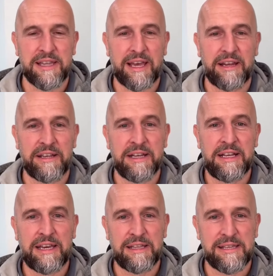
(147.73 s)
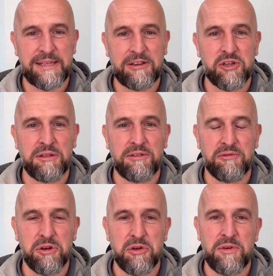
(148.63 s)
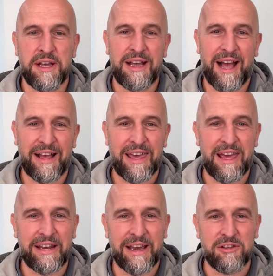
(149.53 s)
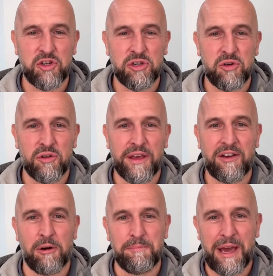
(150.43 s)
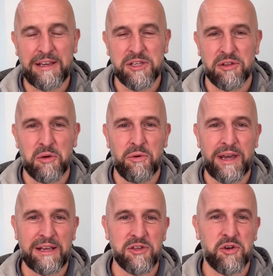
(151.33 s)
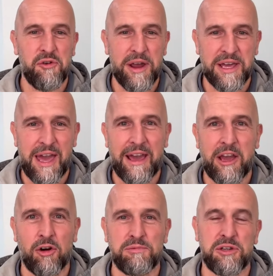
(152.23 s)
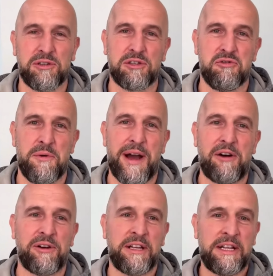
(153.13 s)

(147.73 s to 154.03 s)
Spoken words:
They had incision through Aki and Henshaw. They got pace on the wings, great kicking options throughout.